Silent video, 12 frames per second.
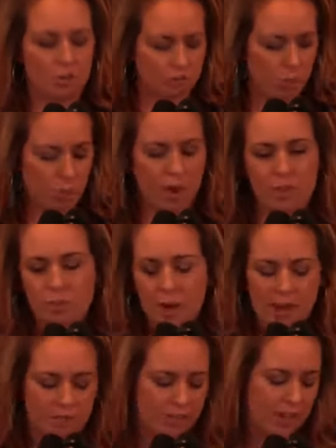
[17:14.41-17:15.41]
From weather
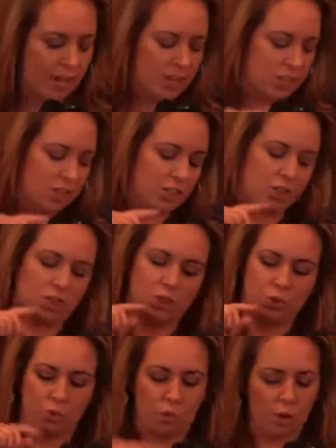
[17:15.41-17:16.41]
modification
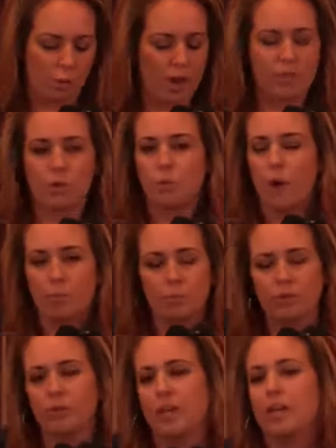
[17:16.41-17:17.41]
to weather
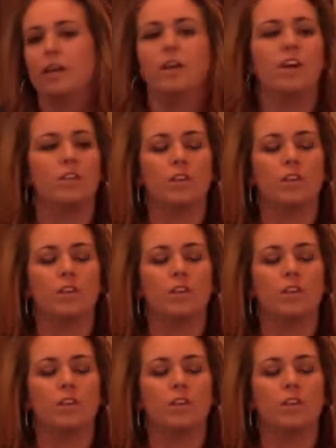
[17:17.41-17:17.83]
weaponry,